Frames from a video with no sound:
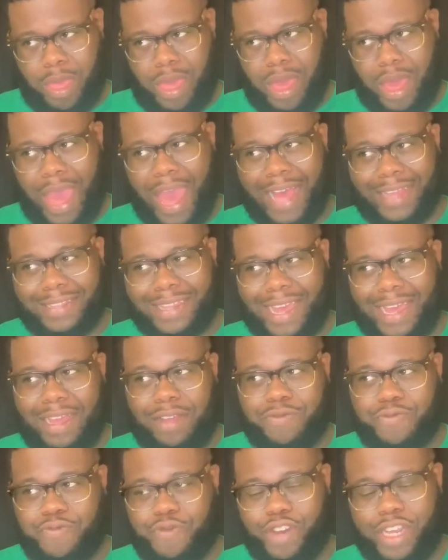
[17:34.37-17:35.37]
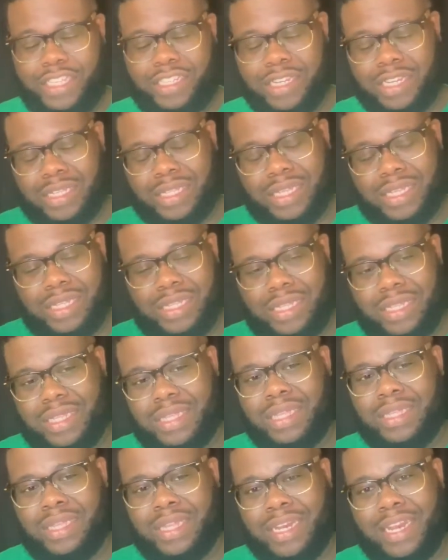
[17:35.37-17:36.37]
as I retook the
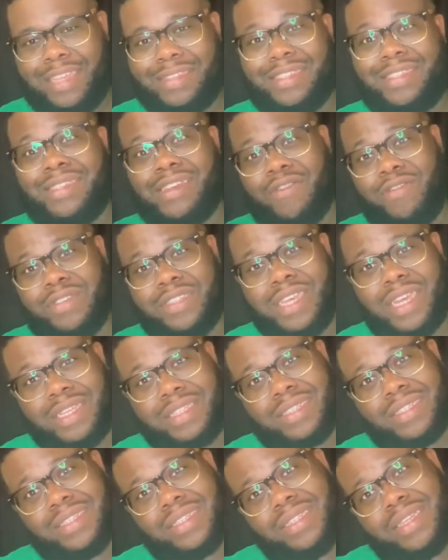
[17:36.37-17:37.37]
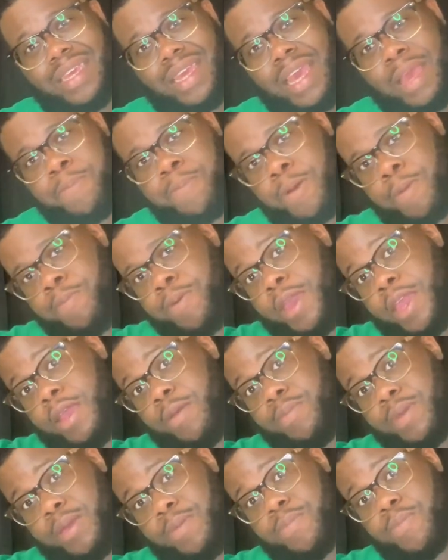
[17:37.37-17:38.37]
necessary tests, it prepared
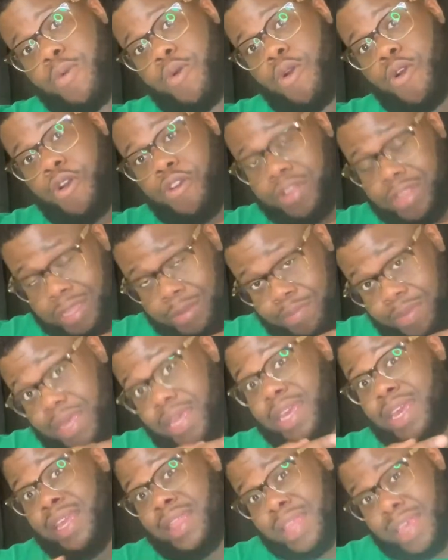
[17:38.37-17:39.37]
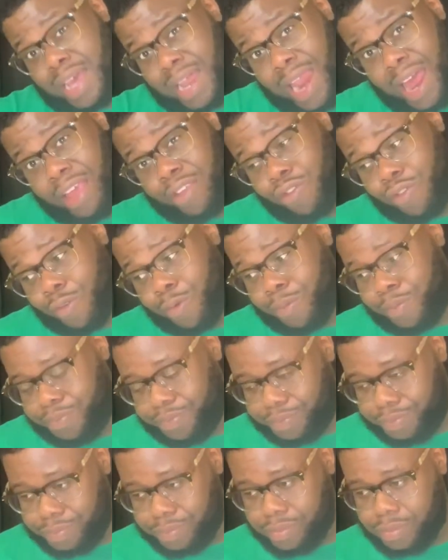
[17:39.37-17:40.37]
me more to be in the classroom.
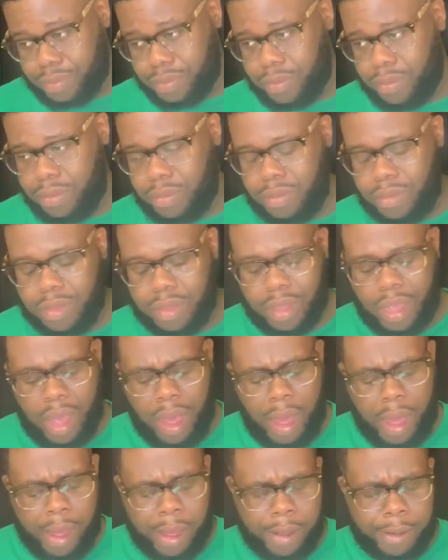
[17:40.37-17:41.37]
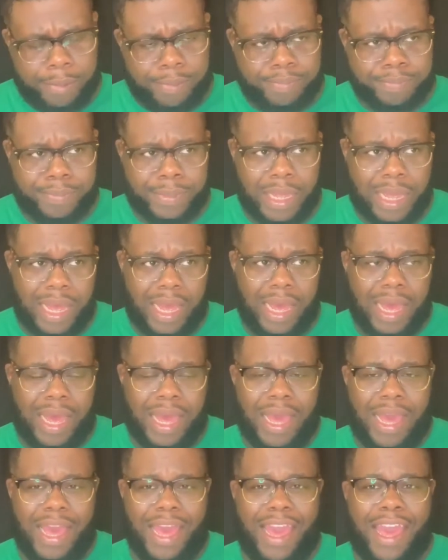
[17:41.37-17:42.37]
Um,
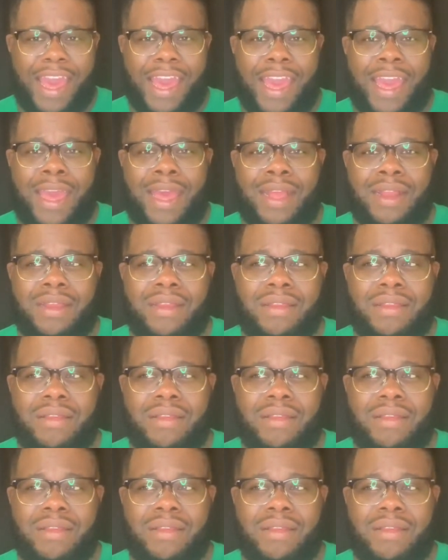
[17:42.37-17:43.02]
and